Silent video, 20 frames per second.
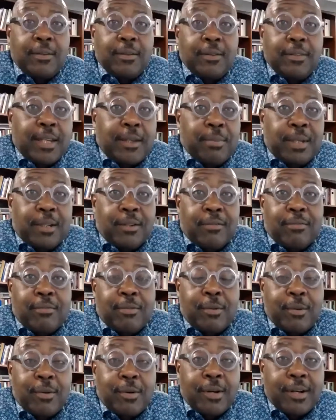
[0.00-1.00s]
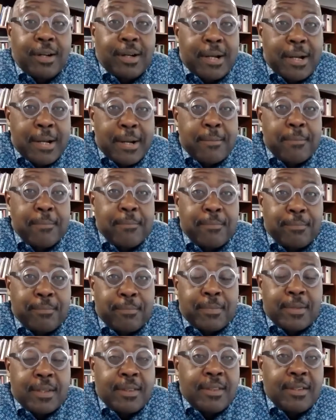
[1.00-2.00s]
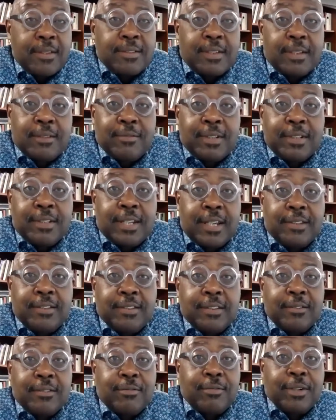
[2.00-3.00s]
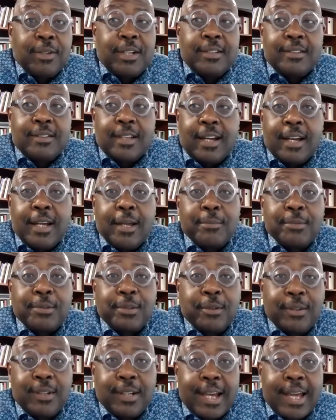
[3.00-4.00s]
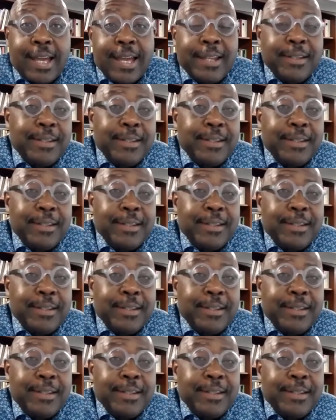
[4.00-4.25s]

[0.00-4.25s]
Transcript: Peter, for this invitation. And friends, I am so glad